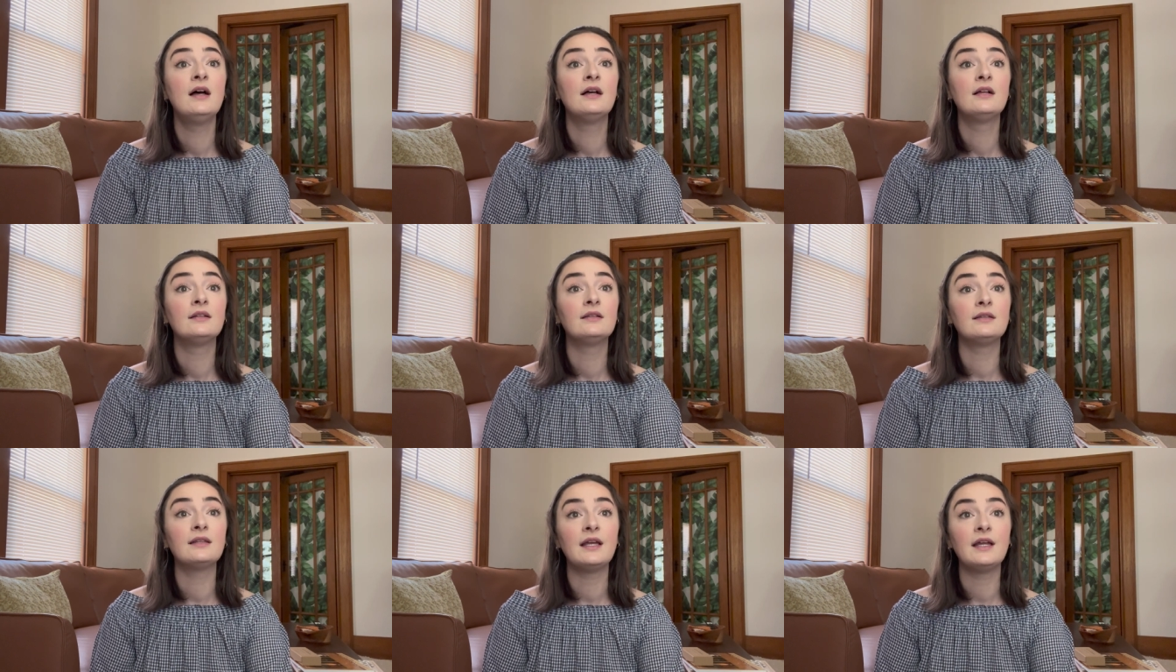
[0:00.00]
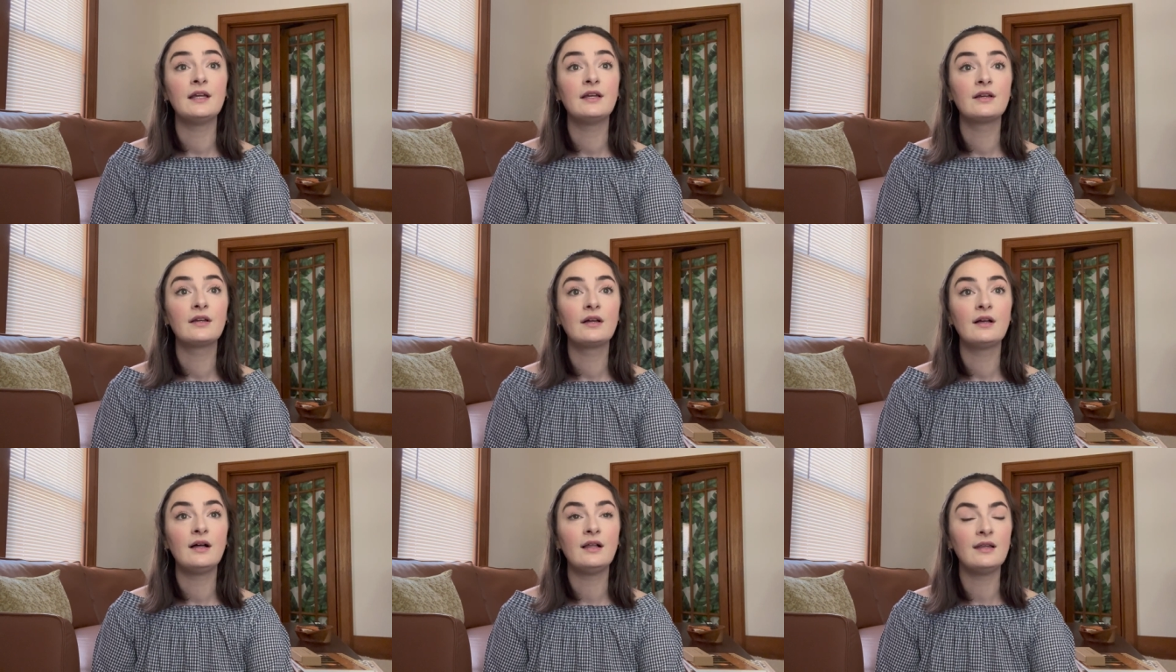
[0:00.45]

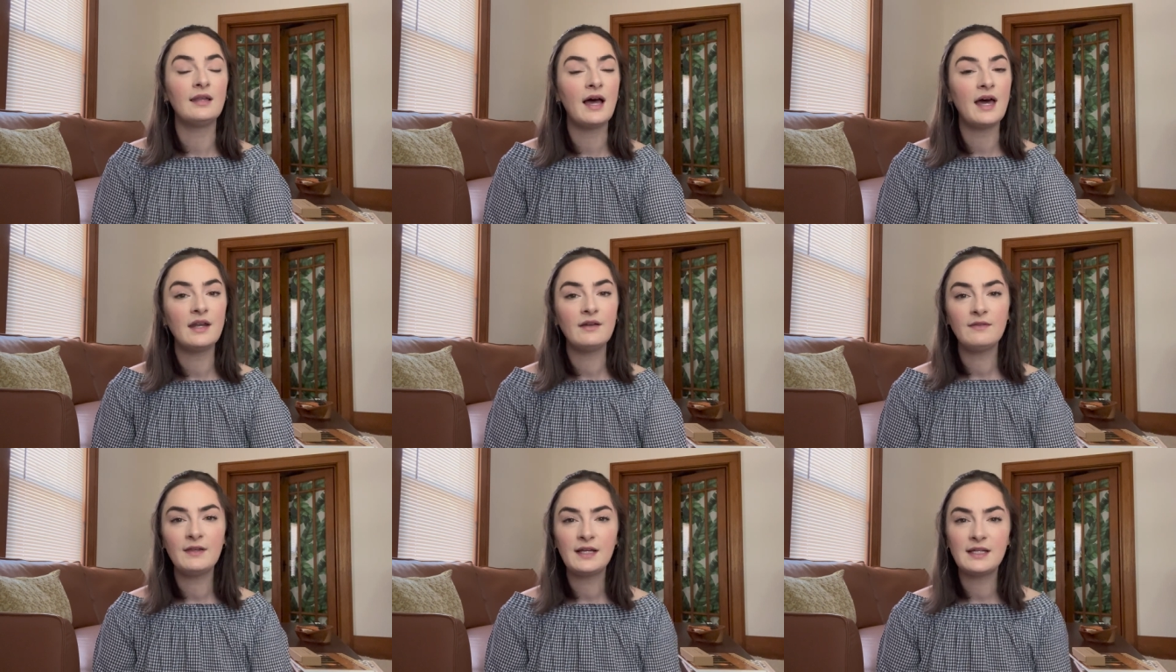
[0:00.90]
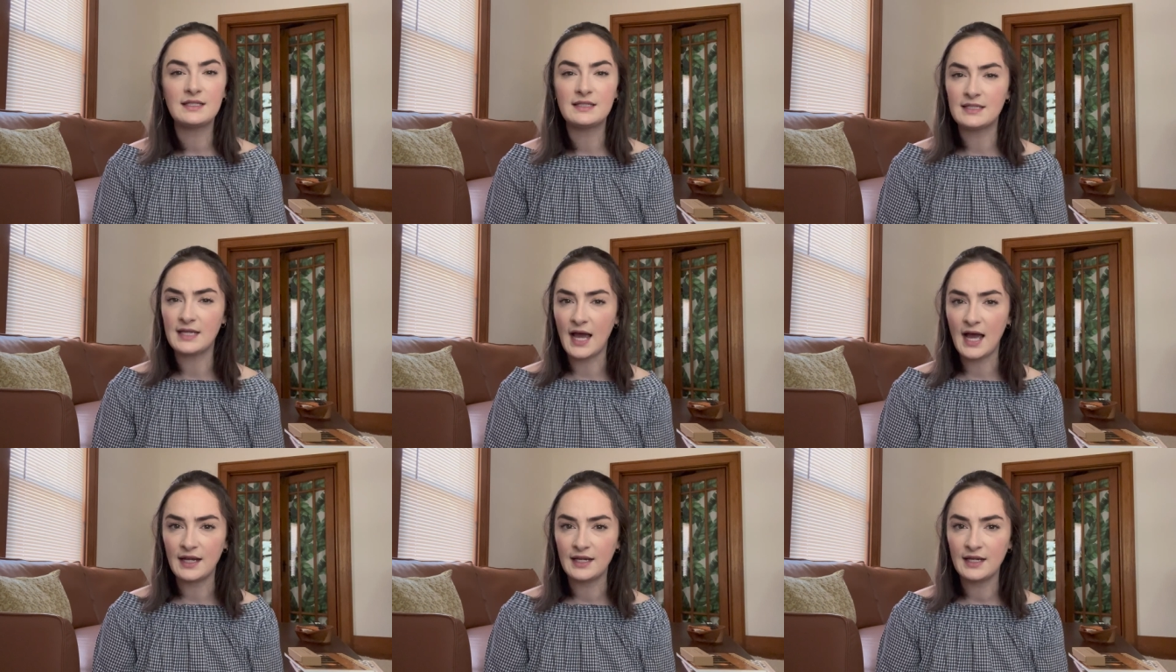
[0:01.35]
like a lot of like
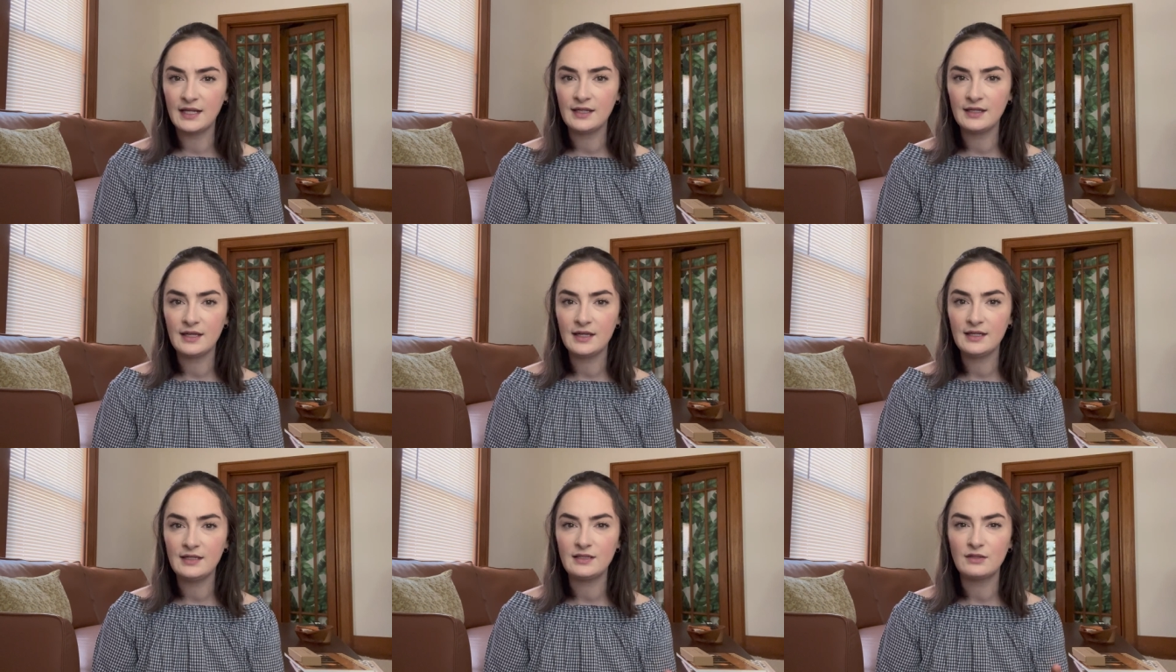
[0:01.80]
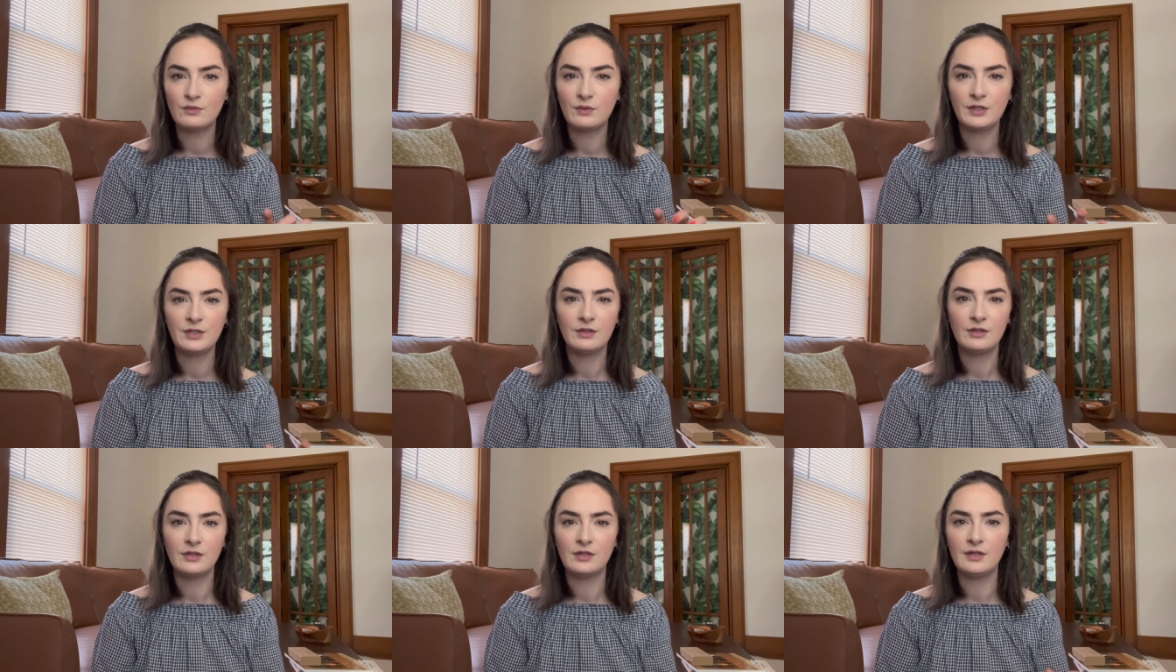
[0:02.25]
dyeing kits where
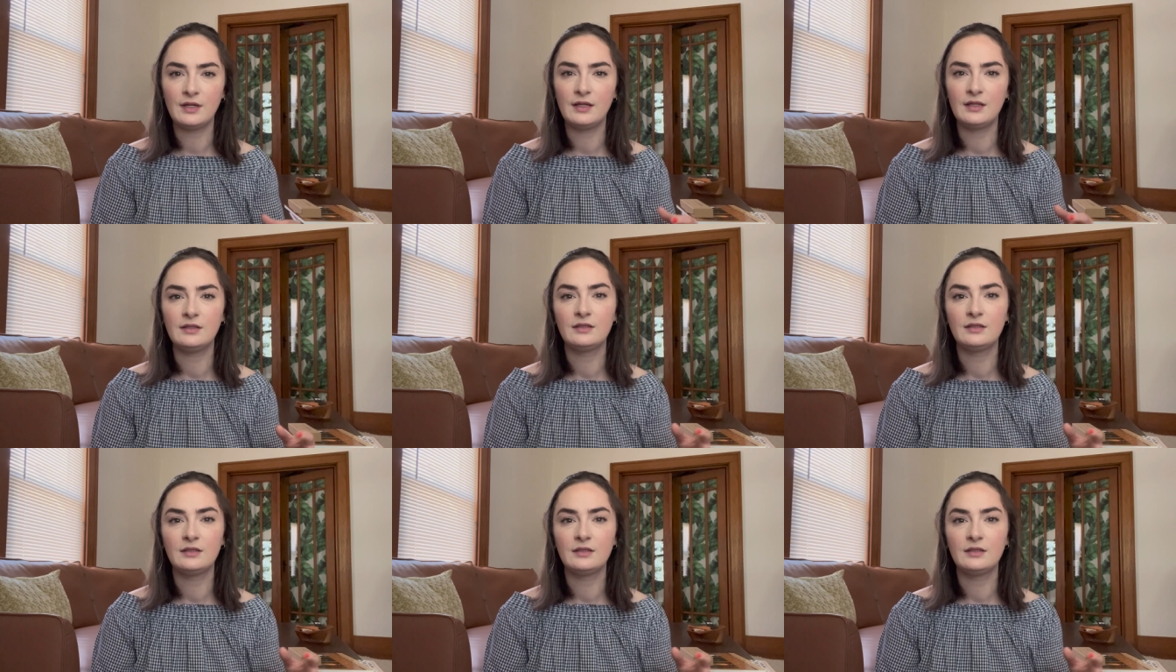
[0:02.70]
you could